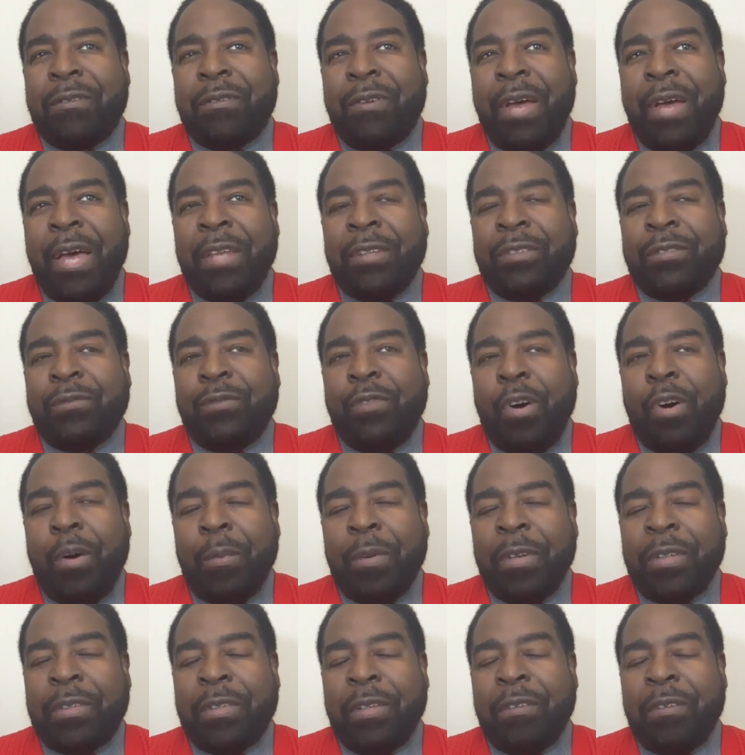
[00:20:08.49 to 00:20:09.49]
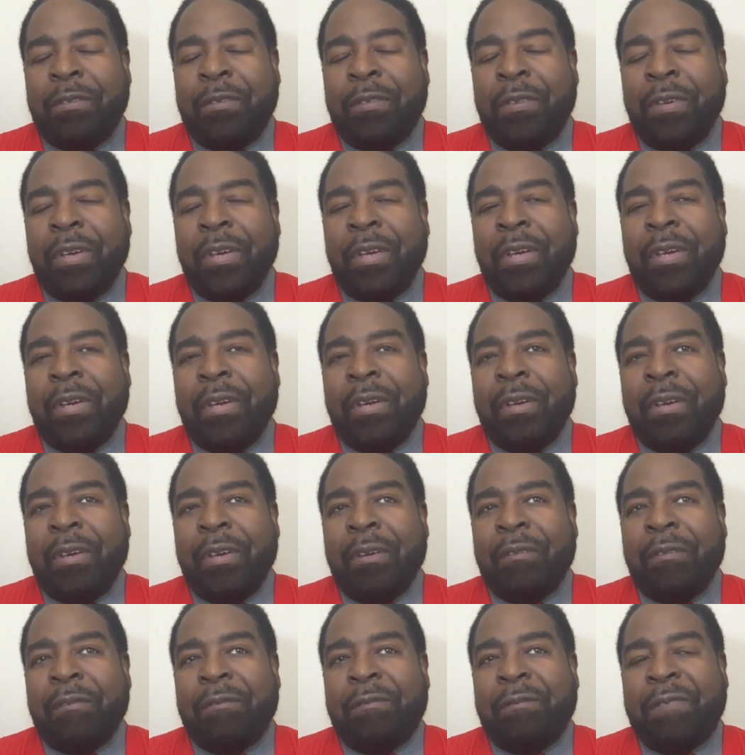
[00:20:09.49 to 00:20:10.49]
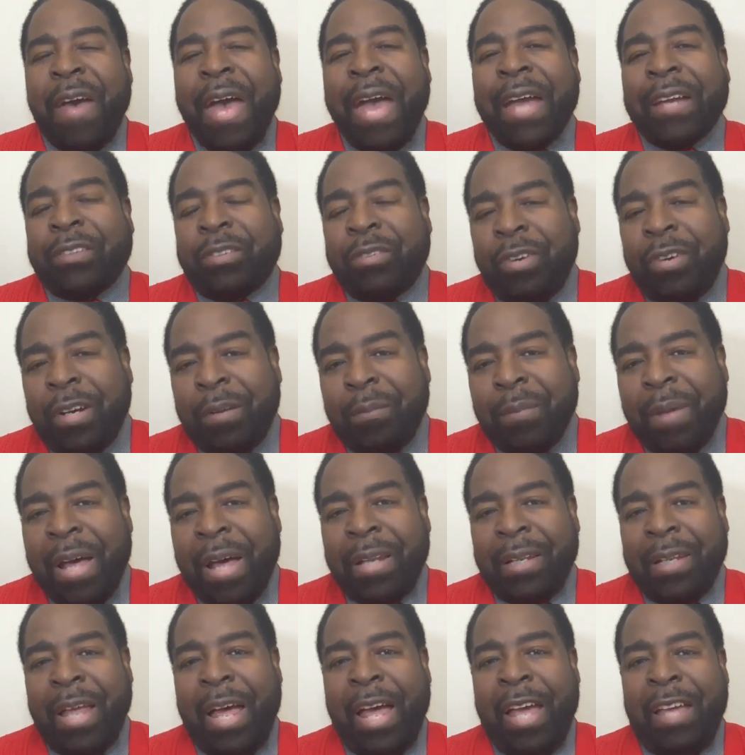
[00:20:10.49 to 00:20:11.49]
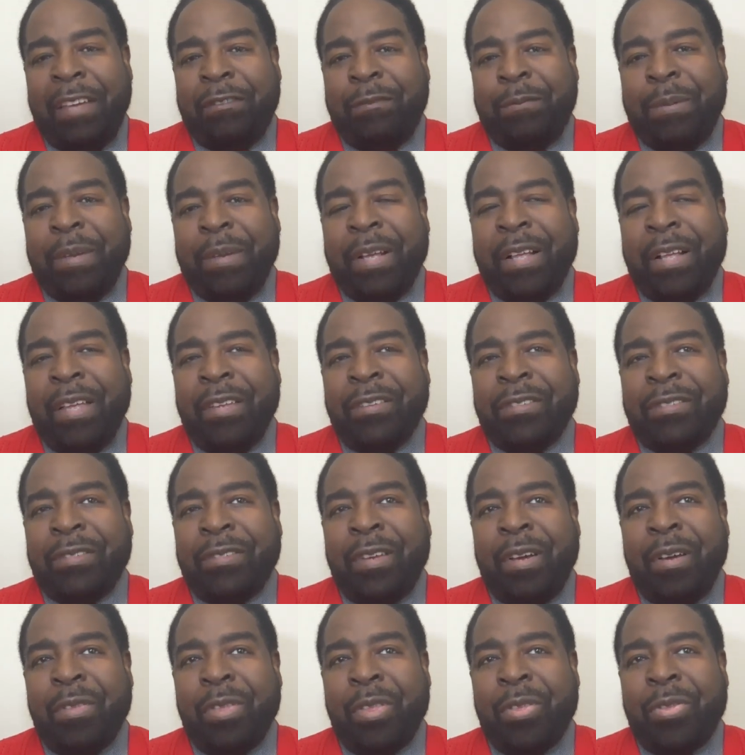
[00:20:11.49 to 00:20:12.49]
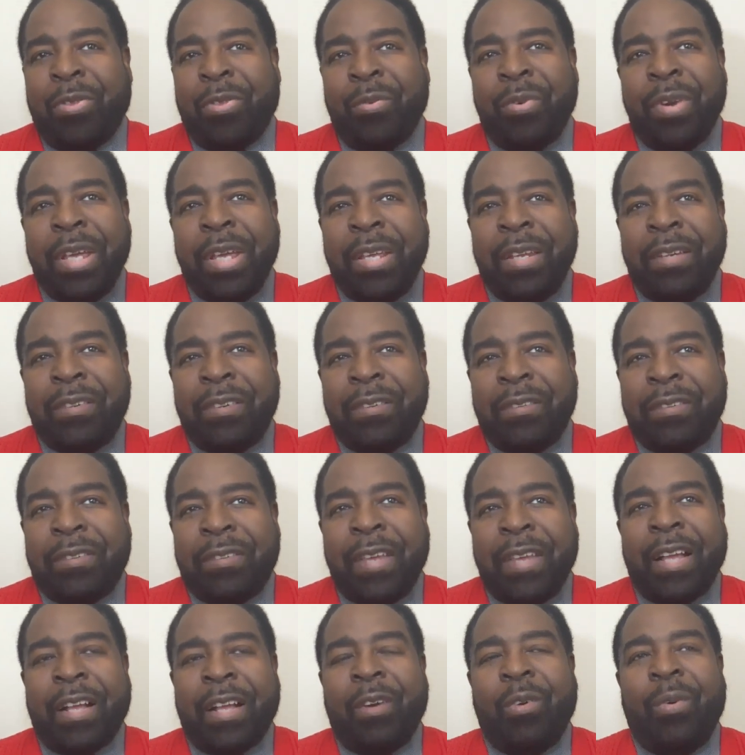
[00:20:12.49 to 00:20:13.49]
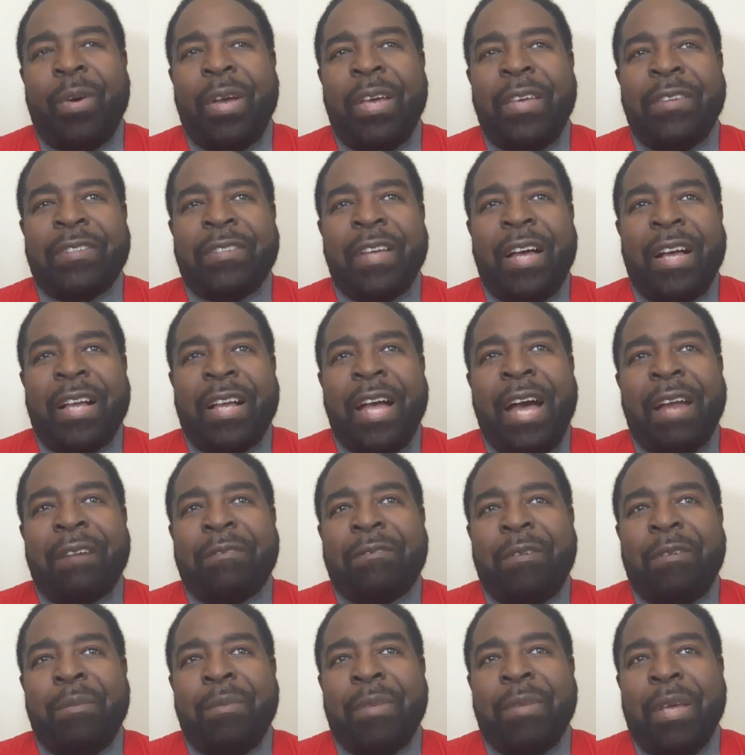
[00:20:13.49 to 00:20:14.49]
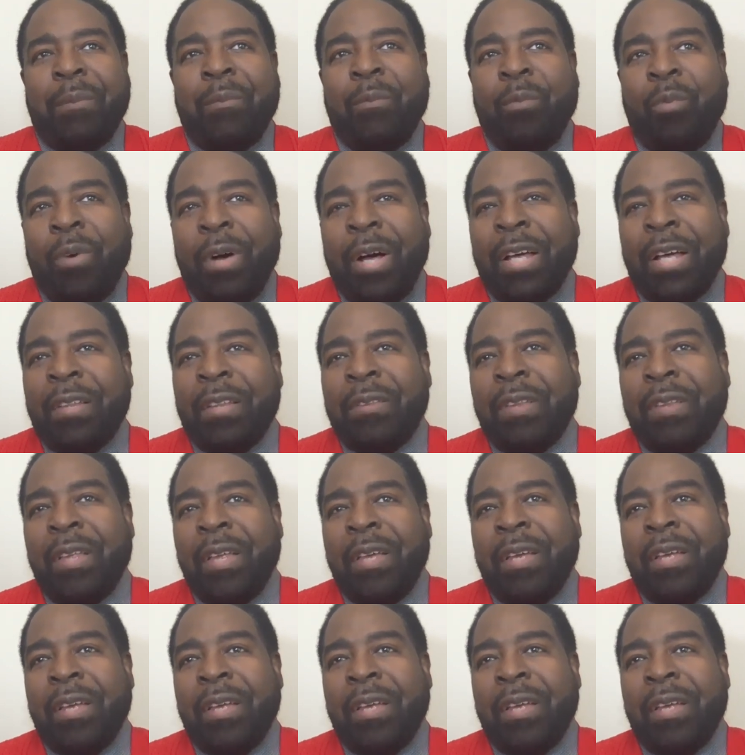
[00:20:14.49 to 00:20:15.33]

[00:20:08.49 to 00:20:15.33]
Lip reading: transformative factor in my life, because there are three takeaways I got from him. One,